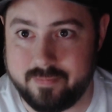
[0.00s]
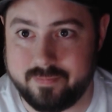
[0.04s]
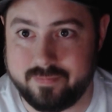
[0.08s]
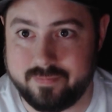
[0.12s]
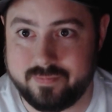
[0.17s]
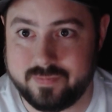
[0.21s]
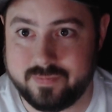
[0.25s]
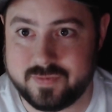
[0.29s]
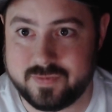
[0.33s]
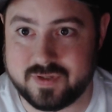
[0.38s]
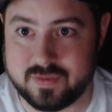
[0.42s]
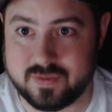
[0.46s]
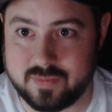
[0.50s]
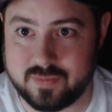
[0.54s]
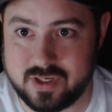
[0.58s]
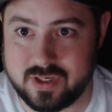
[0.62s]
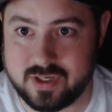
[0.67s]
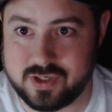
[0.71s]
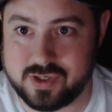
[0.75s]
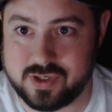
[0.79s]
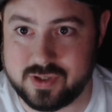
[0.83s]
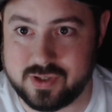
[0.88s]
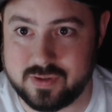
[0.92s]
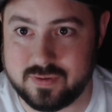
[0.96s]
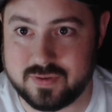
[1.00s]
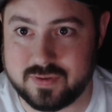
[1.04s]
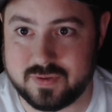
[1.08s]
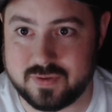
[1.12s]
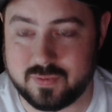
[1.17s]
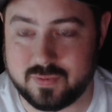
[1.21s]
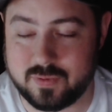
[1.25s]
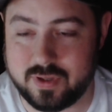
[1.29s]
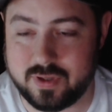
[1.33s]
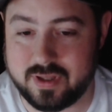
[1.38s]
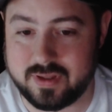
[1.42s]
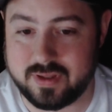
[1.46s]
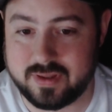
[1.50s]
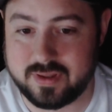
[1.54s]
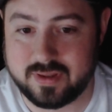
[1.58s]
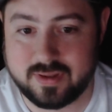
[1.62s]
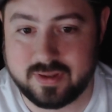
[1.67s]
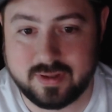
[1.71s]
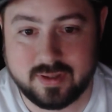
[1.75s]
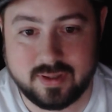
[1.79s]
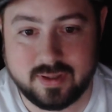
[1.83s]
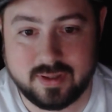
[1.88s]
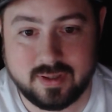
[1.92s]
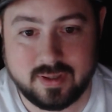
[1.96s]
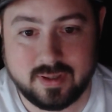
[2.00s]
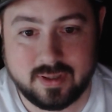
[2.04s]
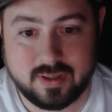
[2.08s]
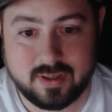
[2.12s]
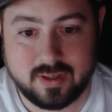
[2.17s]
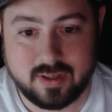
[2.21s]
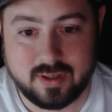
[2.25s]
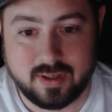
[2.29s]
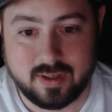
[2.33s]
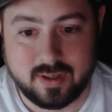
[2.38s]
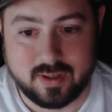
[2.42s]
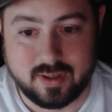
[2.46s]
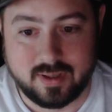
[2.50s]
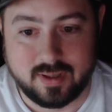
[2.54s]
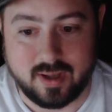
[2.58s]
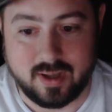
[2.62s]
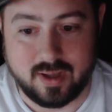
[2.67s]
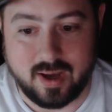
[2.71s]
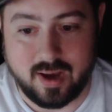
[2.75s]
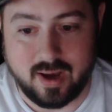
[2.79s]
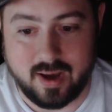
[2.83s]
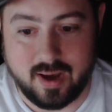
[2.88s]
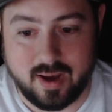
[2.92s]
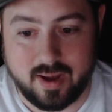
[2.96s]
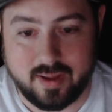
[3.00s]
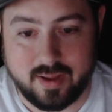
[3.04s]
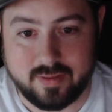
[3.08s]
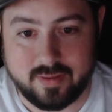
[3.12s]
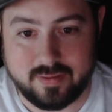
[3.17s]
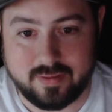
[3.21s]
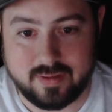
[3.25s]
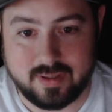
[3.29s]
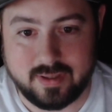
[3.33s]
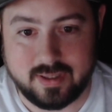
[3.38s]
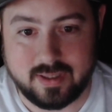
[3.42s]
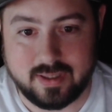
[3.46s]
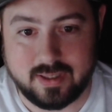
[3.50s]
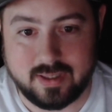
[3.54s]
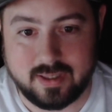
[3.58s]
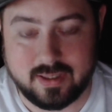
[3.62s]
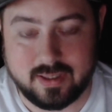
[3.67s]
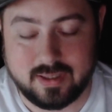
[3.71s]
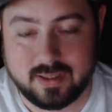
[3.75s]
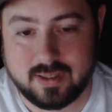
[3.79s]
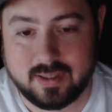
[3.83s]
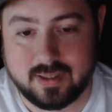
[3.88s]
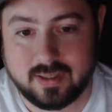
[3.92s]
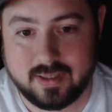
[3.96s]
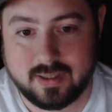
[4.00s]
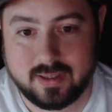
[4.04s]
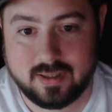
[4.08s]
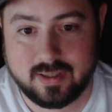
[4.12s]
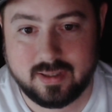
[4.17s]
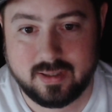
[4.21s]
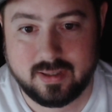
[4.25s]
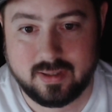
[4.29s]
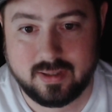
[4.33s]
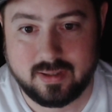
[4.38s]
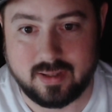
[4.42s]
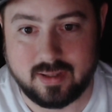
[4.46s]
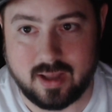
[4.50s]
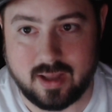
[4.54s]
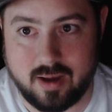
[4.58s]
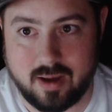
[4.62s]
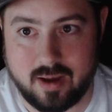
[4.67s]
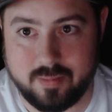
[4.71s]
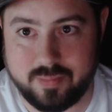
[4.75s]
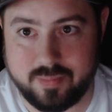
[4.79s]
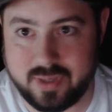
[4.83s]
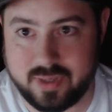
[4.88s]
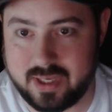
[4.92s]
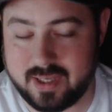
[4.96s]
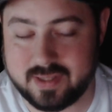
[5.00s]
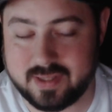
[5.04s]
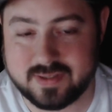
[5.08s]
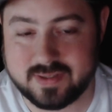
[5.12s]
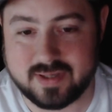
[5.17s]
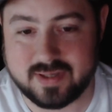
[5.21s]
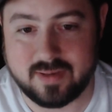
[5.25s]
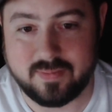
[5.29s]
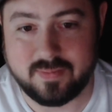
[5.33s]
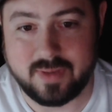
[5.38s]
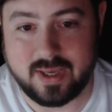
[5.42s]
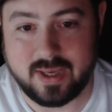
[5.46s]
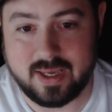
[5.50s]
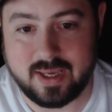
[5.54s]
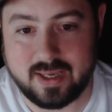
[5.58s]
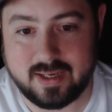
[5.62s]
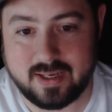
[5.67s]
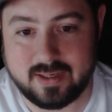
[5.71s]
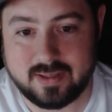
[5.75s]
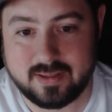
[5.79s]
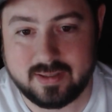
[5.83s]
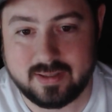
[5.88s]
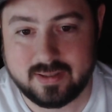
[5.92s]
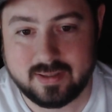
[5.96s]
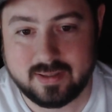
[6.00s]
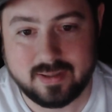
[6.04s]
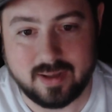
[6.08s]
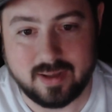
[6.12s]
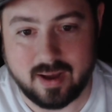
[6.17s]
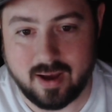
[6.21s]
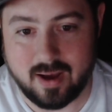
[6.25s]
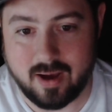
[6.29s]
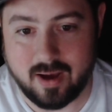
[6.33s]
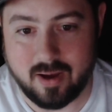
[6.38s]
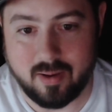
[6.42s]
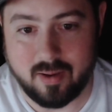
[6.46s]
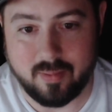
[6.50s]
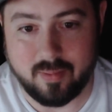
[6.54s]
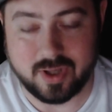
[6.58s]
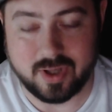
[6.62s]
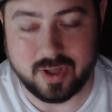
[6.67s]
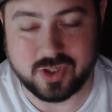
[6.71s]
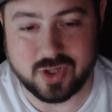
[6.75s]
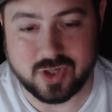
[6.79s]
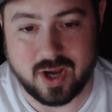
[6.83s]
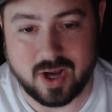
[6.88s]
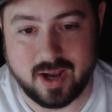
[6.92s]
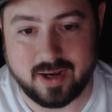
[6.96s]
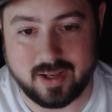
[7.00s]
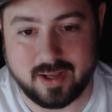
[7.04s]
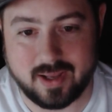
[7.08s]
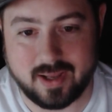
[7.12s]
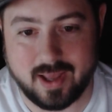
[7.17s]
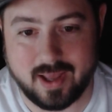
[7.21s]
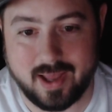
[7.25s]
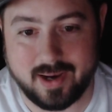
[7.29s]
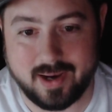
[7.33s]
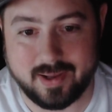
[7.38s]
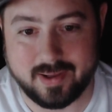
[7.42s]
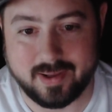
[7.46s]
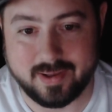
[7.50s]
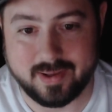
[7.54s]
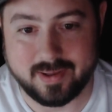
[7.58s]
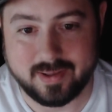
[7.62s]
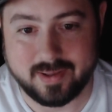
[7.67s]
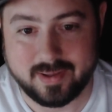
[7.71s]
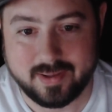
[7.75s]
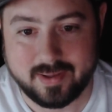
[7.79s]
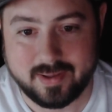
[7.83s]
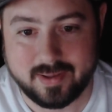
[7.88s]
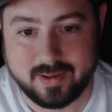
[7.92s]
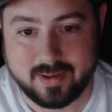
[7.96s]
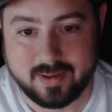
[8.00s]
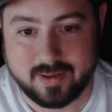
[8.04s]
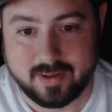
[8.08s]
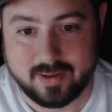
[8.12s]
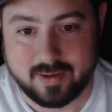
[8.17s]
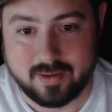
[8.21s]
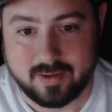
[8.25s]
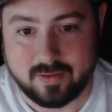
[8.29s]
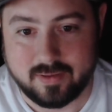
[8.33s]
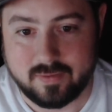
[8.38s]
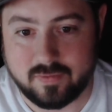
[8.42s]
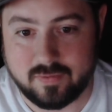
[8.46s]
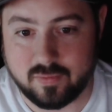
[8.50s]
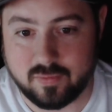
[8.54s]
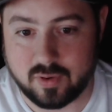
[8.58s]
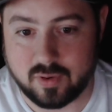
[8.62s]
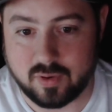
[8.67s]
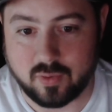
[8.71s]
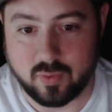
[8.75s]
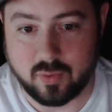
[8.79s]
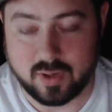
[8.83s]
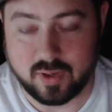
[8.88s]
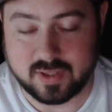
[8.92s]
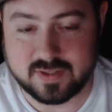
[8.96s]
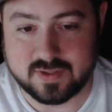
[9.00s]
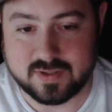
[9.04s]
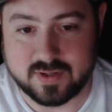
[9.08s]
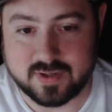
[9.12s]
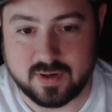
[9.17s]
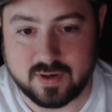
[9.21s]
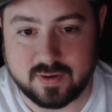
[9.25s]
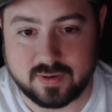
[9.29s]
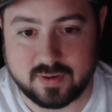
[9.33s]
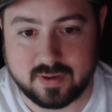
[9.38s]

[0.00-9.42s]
some issues with the beans I made. I tried to kind of do a quick soak